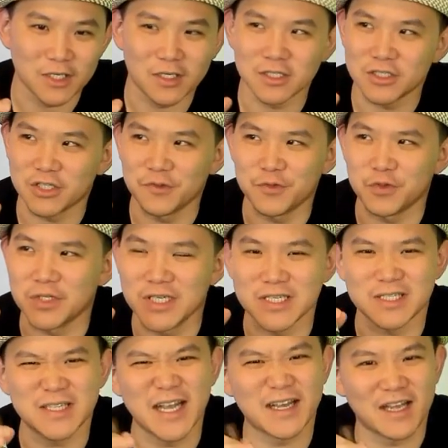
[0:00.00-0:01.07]
because if you eat
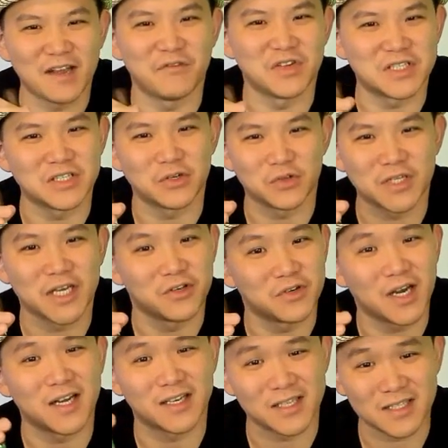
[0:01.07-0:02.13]
steak every single day, you're
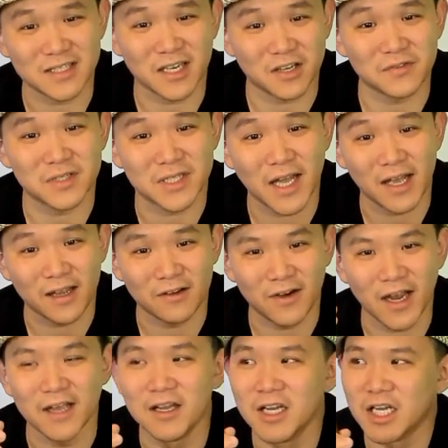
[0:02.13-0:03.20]
gonna get sick of steak, right?